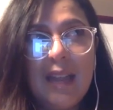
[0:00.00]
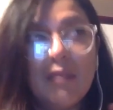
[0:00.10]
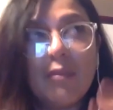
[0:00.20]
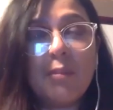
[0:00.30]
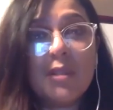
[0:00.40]
of
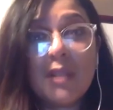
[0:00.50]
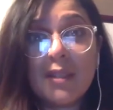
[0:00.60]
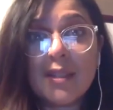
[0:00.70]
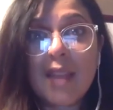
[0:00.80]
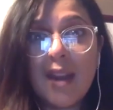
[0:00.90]
represents
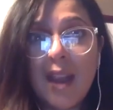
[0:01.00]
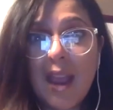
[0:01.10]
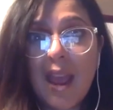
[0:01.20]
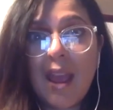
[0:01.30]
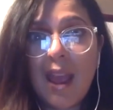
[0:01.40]
that
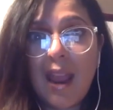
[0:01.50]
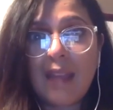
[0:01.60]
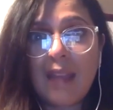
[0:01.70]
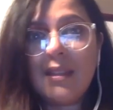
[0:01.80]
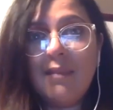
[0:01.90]

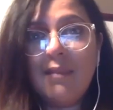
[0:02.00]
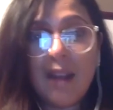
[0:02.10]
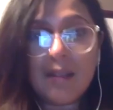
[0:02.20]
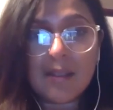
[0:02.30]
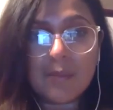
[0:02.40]
anti-vax
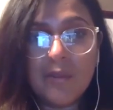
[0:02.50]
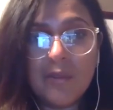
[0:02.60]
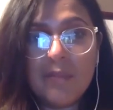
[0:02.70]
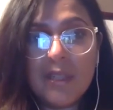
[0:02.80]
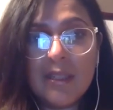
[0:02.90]

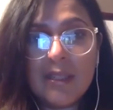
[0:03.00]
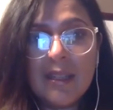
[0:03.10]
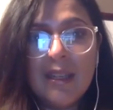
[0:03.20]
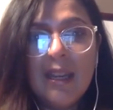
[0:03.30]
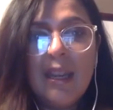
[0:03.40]
movement.
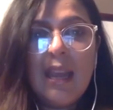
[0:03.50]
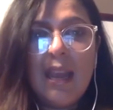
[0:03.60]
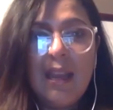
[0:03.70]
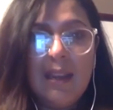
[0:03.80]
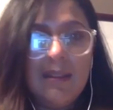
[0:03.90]

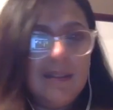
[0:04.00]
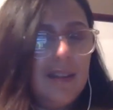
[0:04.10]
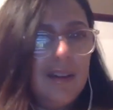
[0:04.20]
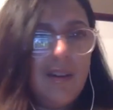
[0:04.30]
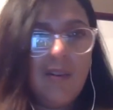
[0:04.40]
And,
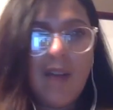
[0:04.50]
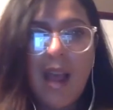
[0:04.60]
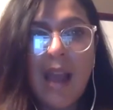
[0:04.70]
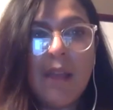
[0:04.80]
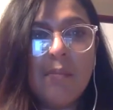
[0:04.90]

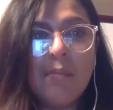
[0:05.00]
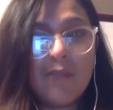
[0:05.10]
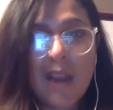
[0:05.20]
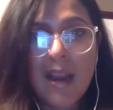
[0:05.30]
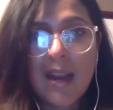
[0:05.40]
I am
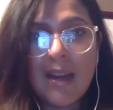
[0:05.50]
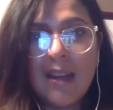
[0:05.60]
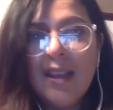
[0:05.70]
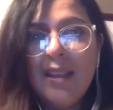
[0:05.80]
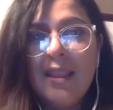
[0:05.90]
afraid
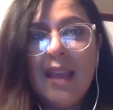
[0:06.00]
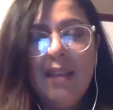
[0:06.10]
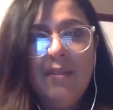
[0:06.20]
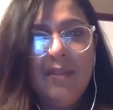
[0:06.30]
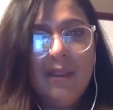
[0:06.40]
that
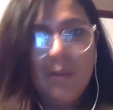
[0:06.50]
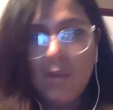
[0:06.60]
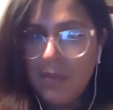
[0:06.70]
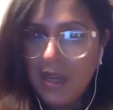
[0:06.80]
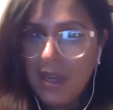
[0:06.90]
there will
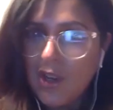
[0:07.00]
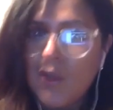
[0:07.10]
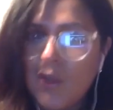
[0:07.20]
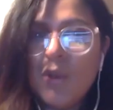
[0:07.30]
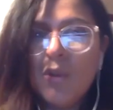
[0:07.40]
be a
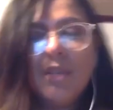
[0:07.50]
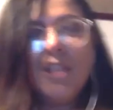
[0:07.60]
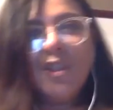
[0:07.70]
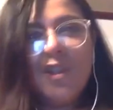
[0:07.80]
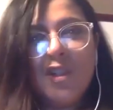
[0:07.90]
new
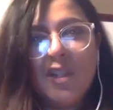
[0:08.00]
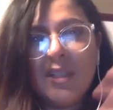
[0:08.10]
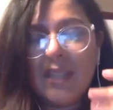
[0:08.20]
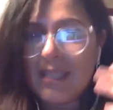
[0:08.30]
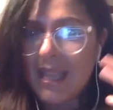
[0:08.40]
resurgence.
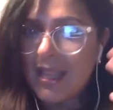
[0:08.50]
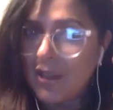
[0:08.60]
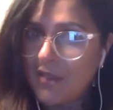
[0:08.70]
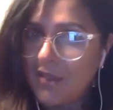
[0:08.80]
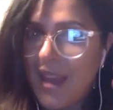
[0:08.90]
Like, say there's
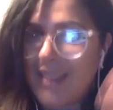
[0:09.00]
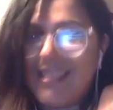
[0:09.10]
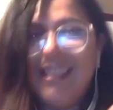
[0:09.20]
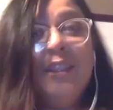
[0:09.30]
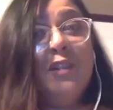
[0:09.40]
a
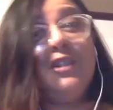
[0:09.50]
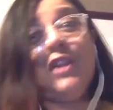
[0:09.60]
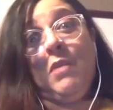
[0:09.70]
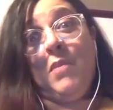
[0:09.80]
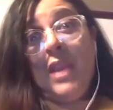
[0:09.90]
vaccine, there's going
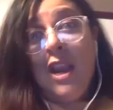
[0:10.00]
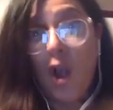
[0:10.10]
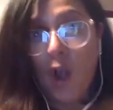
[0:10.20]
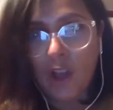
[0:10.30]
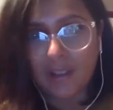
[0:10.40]
to be
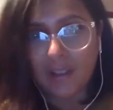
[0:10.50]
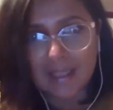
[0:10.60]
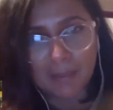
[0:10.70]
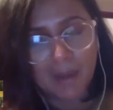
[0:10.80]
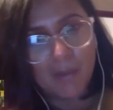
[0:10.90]
all these
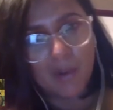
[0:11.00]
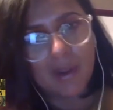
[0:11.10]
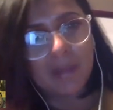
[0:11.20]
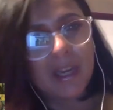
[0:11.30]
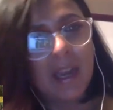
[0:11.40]
people
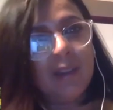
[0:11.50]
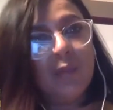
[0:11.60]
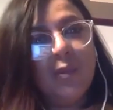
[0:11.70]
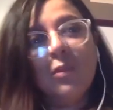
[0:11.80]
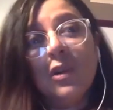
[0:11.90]
coming out of the
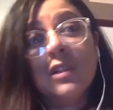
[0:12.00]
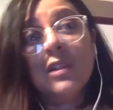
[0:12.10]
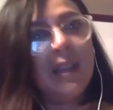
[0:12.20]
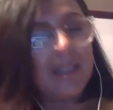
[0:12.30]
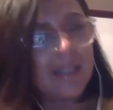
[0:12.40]
woodwork
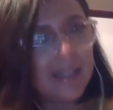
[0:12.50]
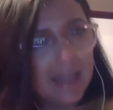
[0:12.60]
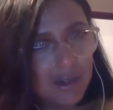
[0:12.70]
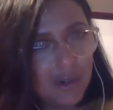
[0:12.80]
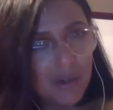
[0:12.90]
saying it's
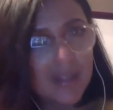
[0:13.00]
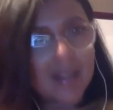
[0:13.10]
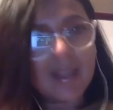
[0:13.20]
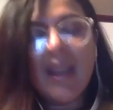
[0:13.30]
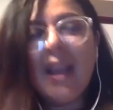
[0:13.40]
dangerous.
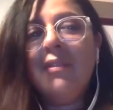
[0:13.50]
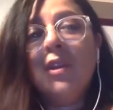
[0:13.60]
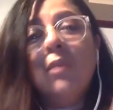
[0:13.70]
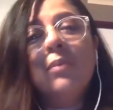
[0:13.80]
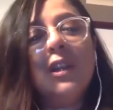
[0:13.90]
And
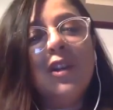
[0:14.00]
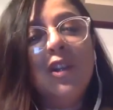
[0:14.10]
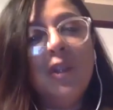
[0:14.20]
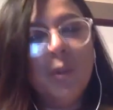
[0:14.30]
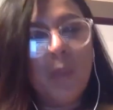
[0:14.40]
there'll be a
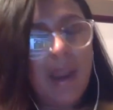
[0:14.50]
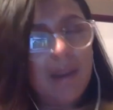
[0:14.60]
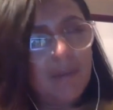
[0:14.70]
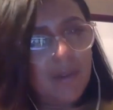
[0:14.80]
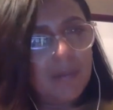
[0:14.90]
new
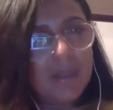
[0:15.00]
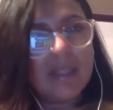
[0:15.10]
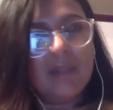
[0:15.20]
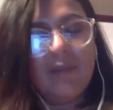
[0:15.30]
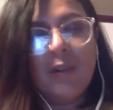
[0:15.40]
wave of
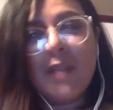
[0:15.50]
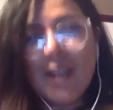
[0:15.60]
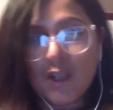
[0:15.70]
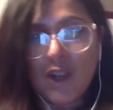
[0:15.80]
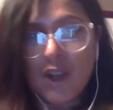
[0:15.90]

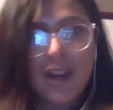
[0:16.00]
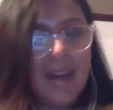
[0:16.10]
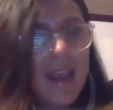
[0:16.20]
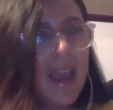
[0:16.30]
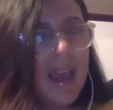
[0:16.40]
misinformation
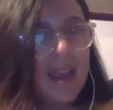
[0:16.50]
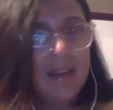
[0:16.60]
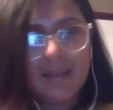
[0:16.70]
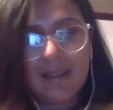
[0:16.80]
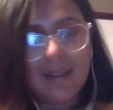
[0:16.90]
and
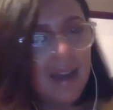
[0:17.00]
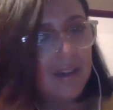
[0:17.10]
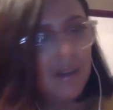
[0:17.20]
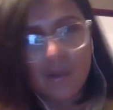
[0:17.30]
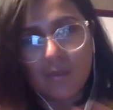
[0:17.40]
God
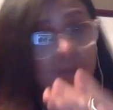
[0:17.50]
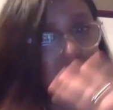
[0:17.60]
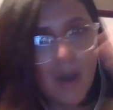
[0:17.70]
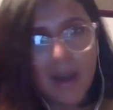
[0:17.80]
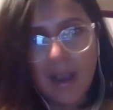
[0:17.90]
knows
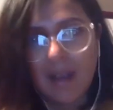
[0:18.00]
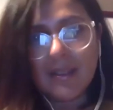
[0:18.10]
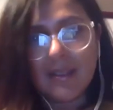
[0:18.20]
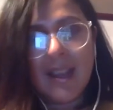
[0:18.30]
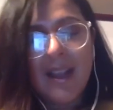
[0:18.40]
what else.
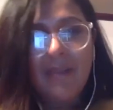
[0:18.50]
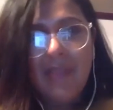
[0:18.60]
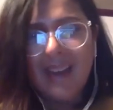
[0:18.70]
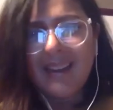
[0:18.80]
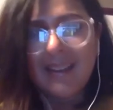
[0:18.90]

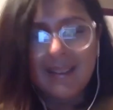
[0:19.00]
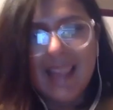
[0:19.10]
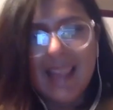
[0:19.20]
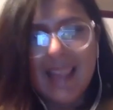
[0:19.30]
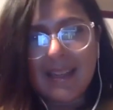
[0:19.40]
That
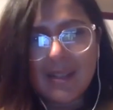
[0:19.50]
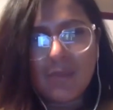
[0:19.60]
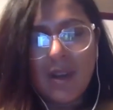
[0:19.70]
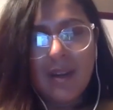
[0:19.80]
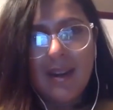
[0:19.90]
is
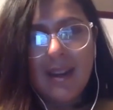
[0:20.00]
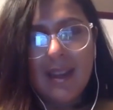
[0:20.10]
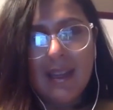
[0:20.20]
what it...